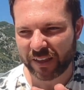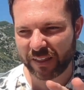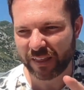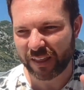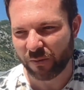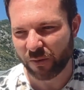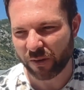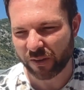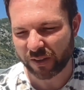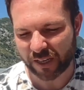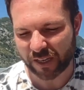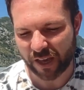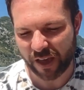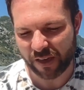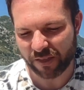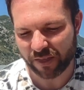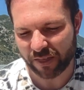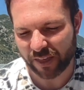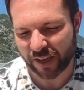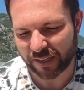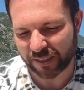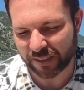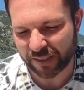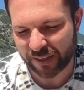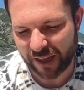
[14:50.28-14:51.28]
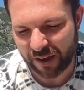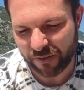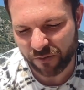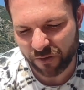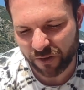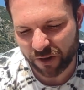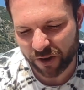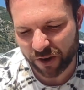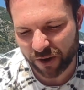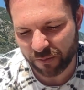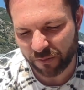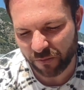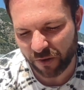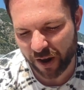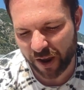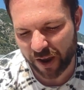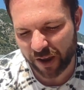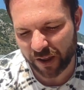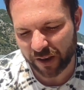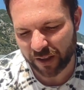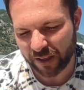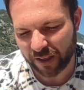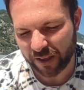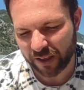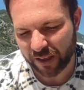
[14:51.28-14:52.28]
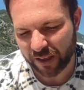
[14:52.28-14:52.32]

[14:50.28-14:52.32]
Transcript: there were certain things in that room, right?